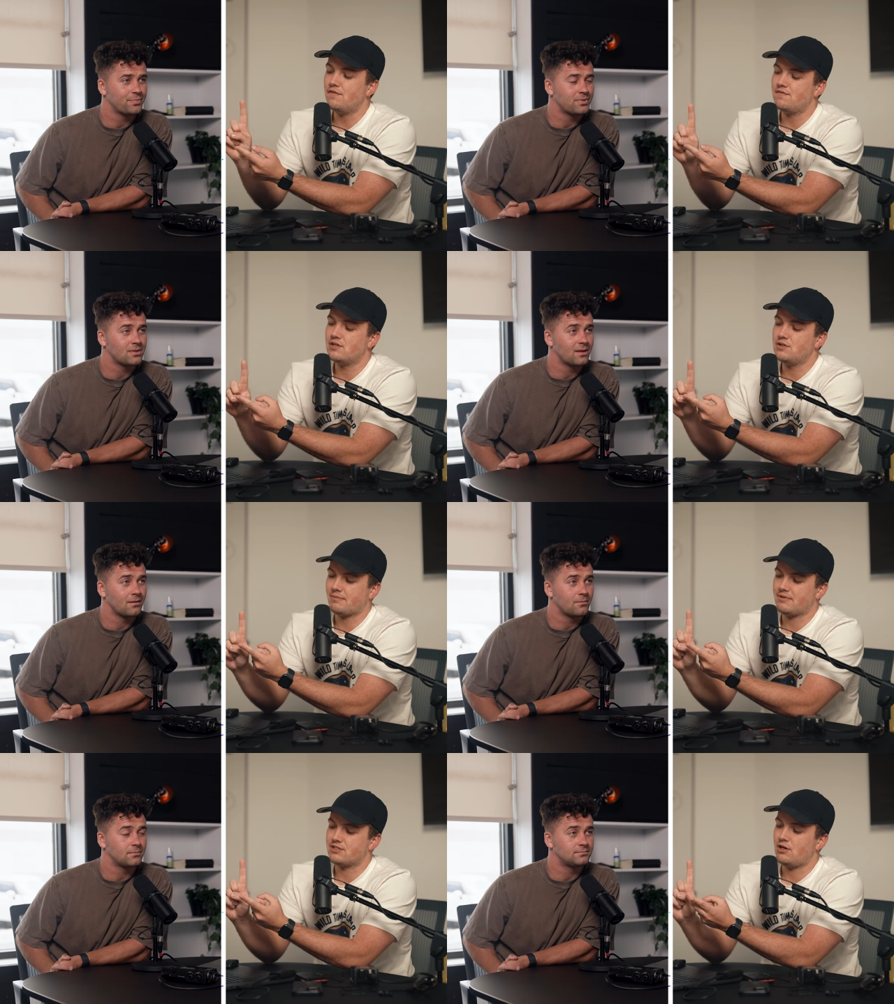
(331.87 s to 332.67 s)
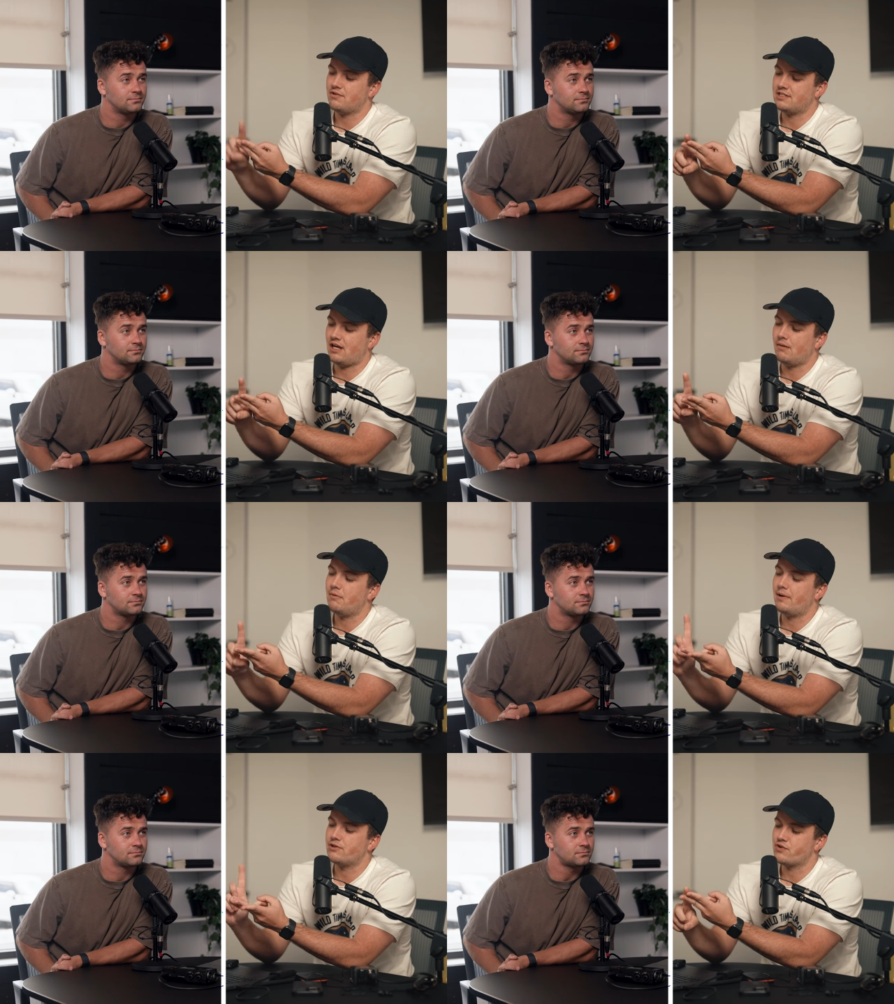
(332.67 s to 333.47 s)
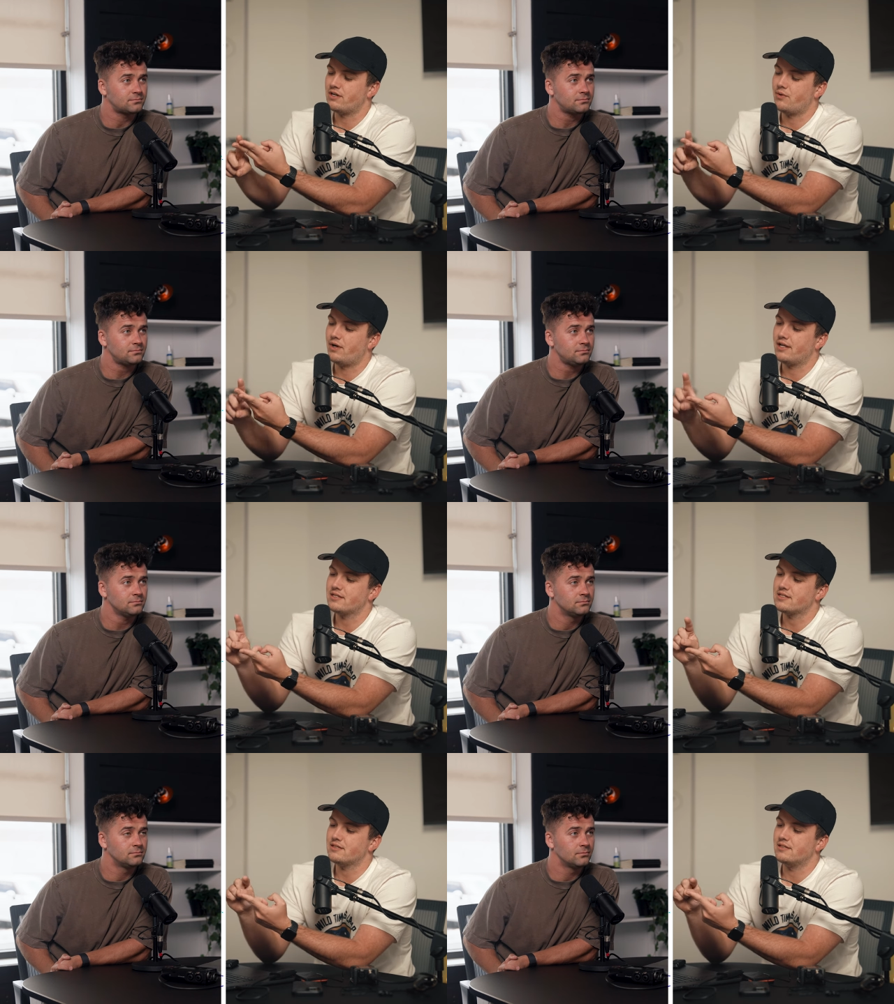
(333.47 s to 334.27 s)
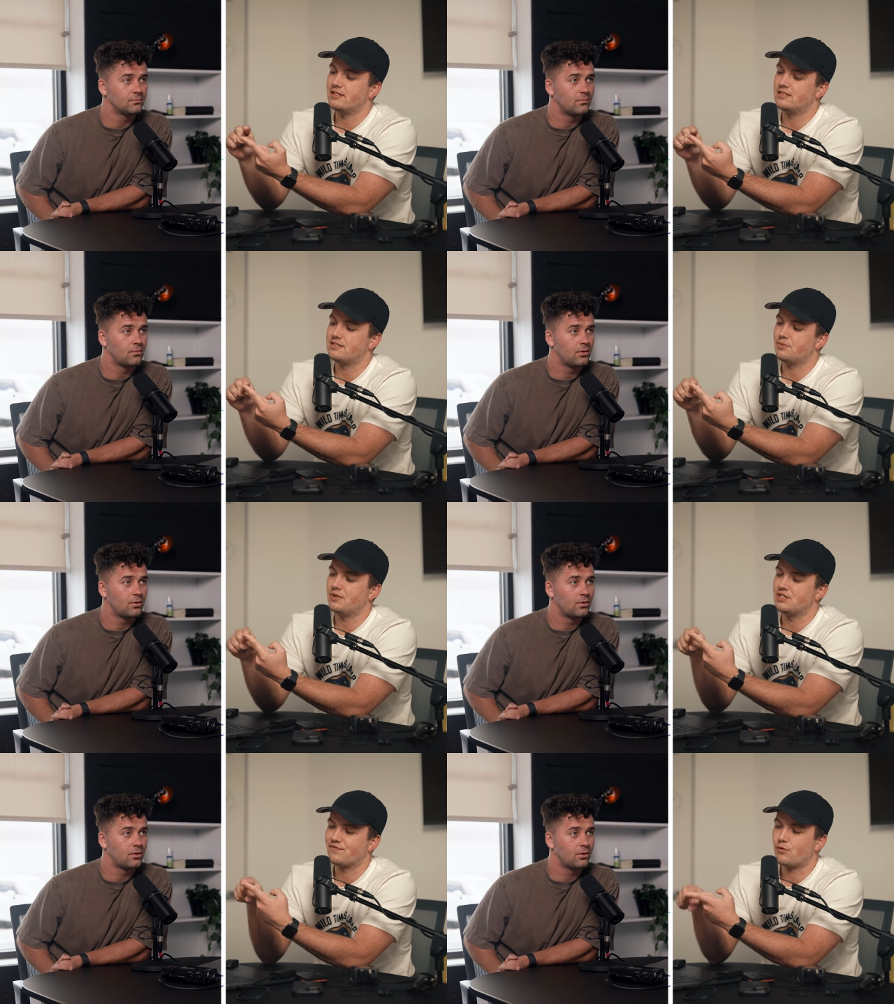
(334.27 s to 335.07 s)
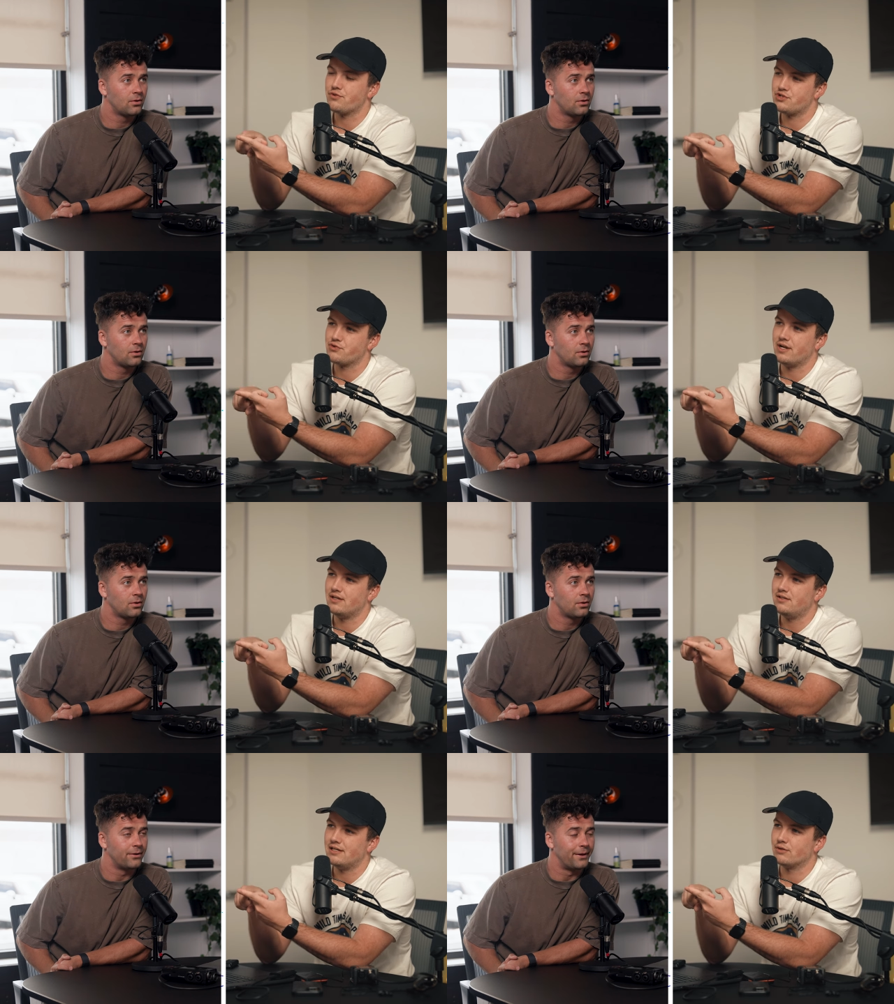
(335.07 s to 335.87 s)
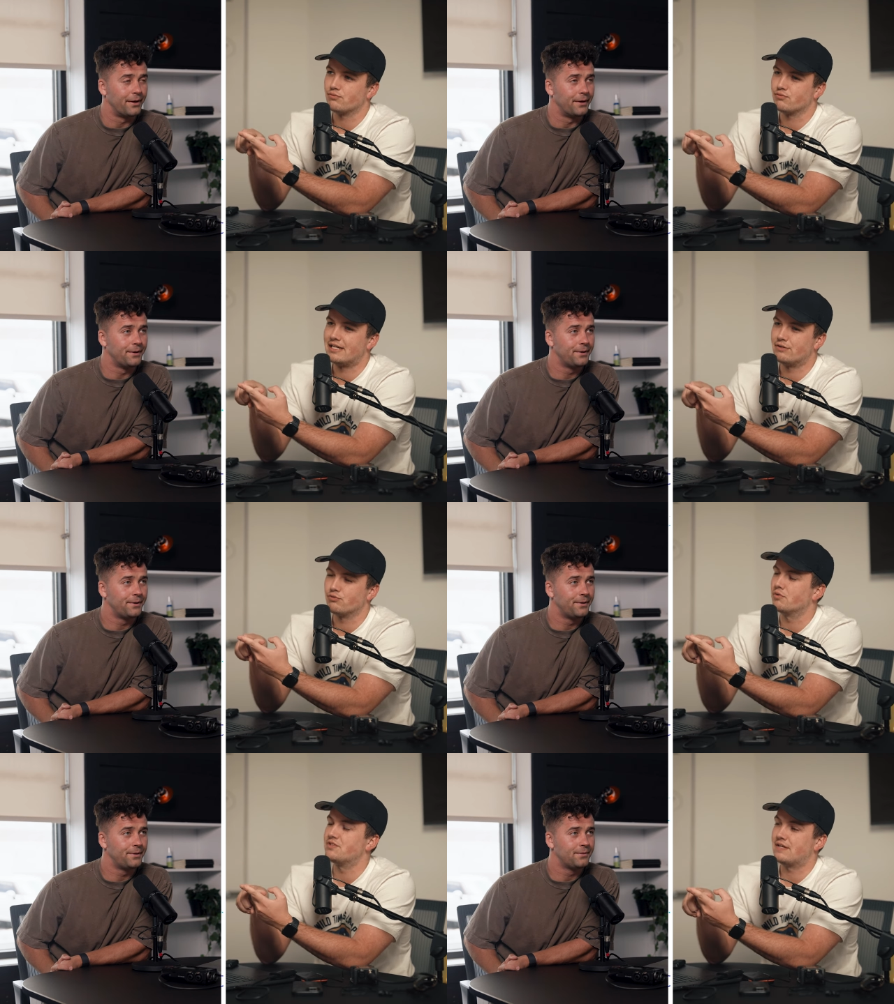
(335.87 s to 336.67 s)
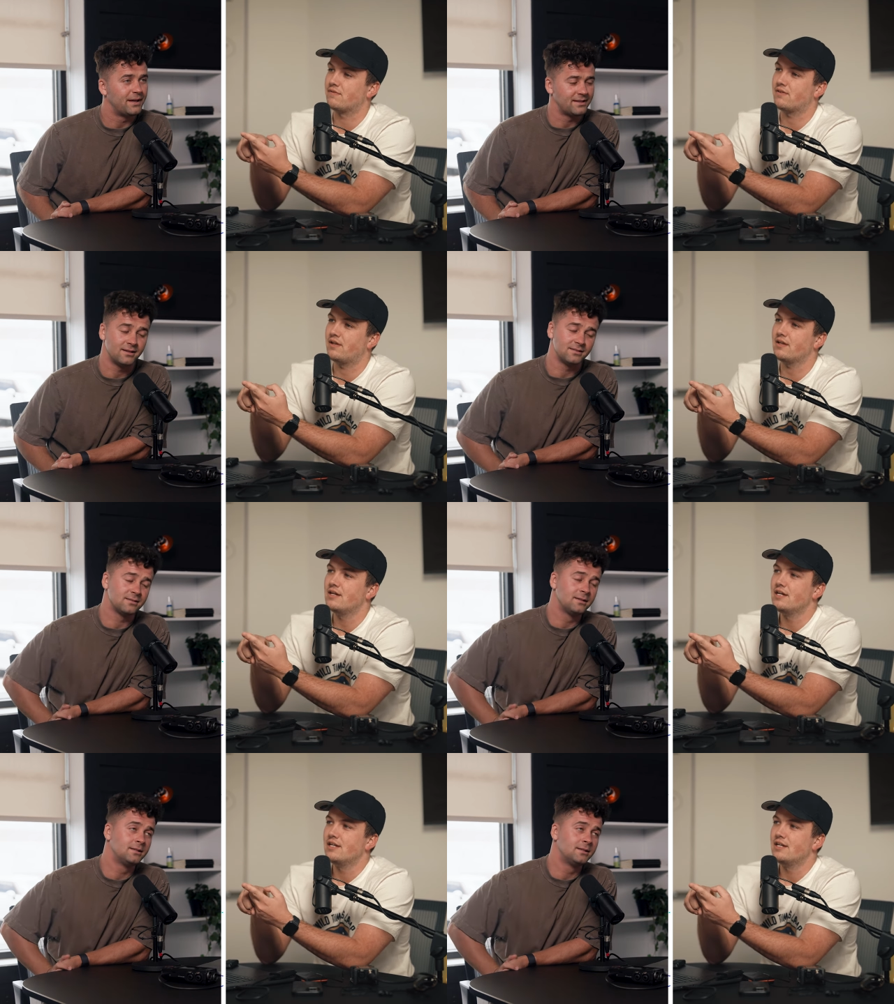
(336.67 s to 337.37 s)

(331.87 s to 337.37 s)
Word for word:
Speaker 1: you have you talk about this all the time about trendy weddings is when it's for the trend, it, Yeah. it ruins everything. does.